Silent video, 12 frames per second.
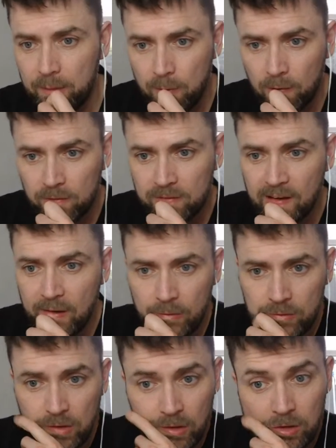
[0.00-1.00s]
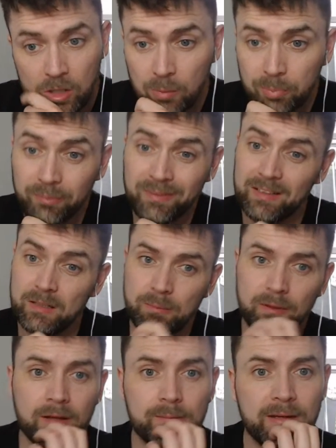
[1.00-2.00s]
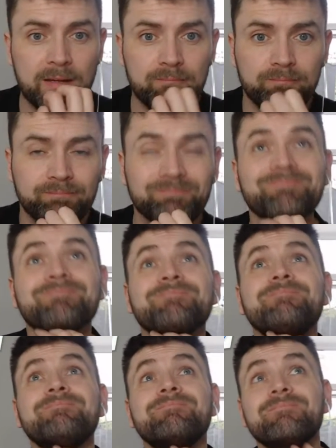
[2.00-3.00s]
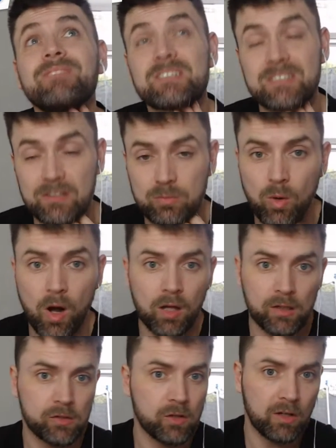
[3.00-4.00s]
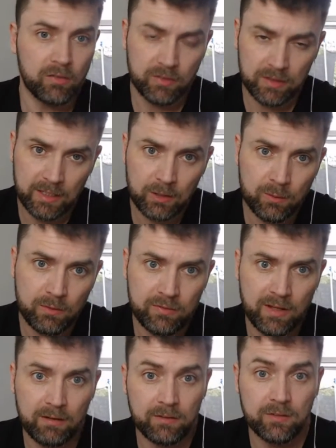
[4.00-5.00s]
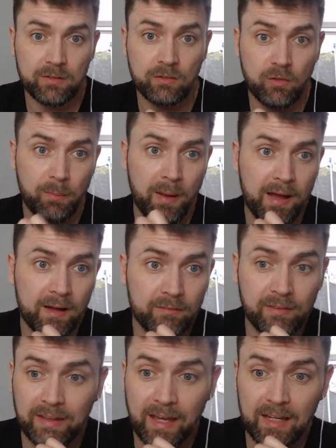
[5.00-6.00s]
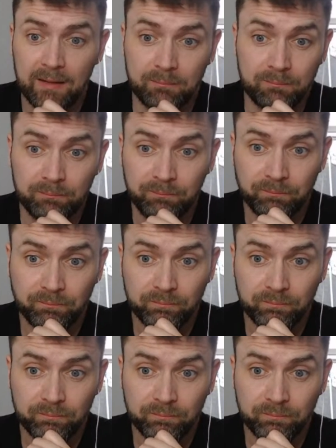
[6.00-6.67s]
by wants out to the club. Can you blame him? This is what Ollie's going to have to deal with now. This is another part of the game.